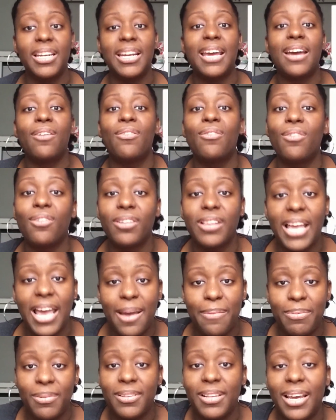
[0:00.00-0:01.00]
that all
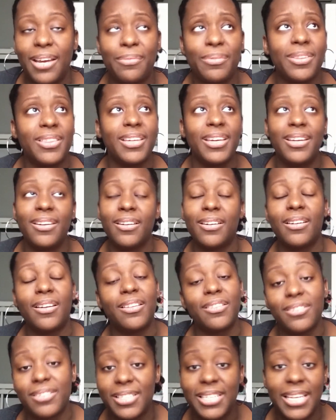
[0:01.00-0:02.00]
happened like within
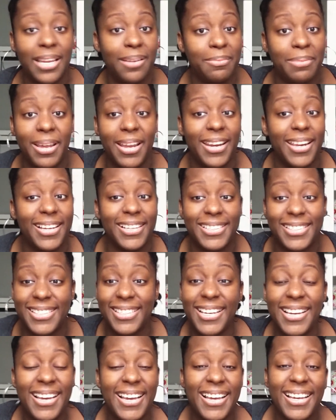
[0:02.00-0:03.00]
another 10
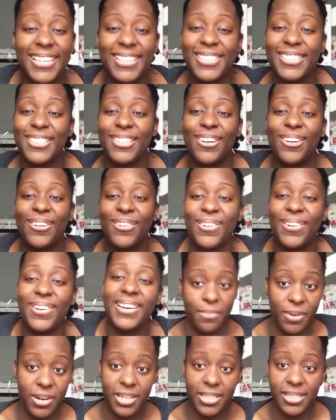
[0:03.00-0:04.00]
minutes. So
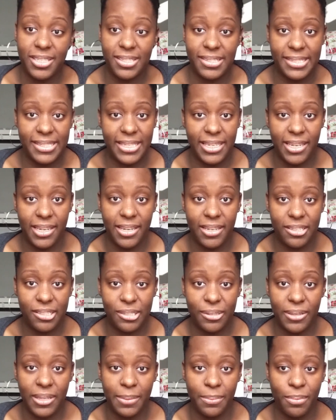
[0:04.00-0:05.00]
I wanted to see,
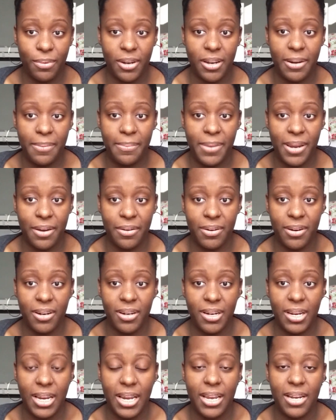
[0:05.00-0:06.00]
so they brought a
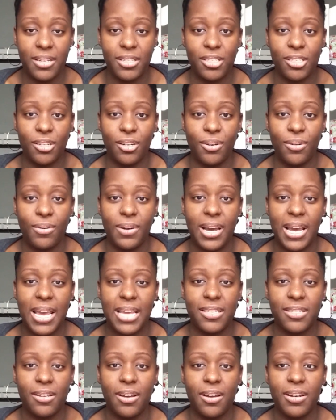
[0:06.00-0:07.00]
mirror, and so
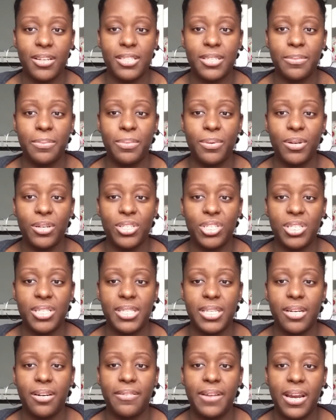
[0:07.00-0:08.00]
I started to push. She
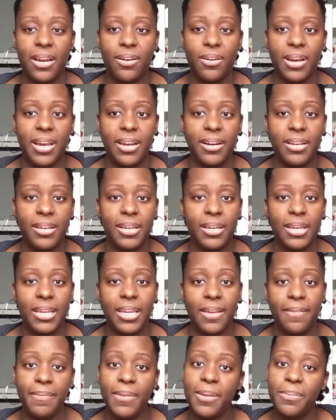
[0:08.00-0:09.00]
said, all right, go ahead and
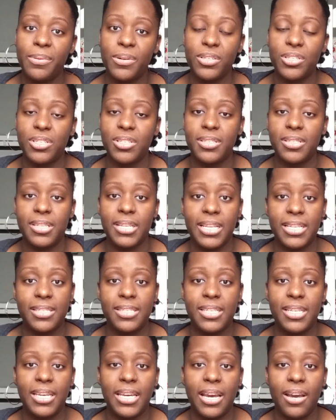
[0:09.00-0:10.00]
give me a push and
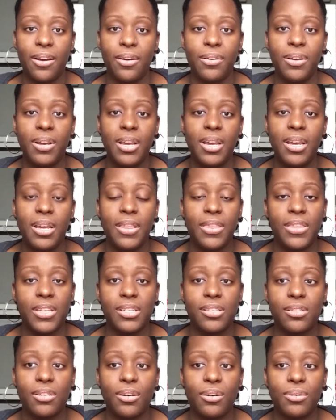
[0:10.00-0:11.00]
let's see how
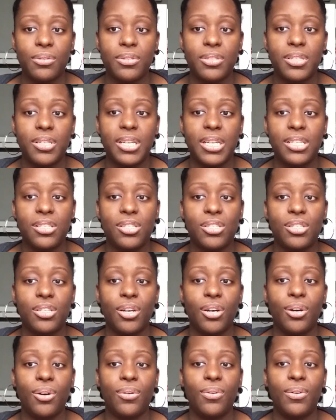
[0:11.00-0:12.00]
this goes. And
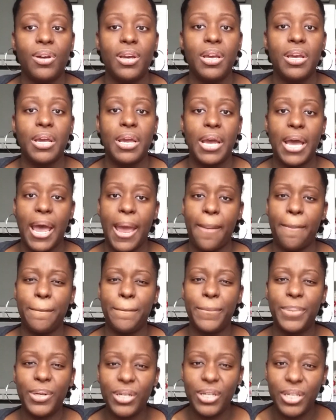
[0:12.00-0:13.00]
so I
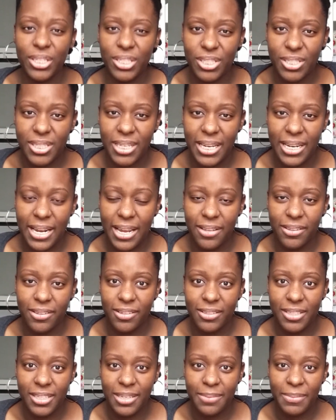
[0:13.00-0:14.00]
pushed, and I
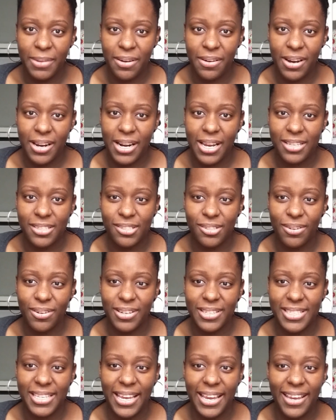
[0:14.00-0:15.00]
looked in the mirror and I
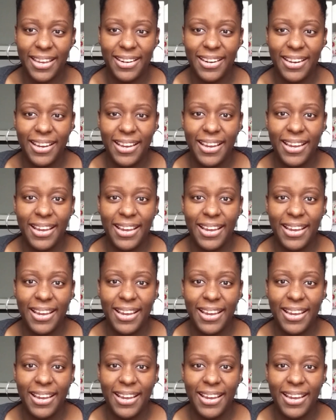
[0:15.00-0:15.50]
saw his head,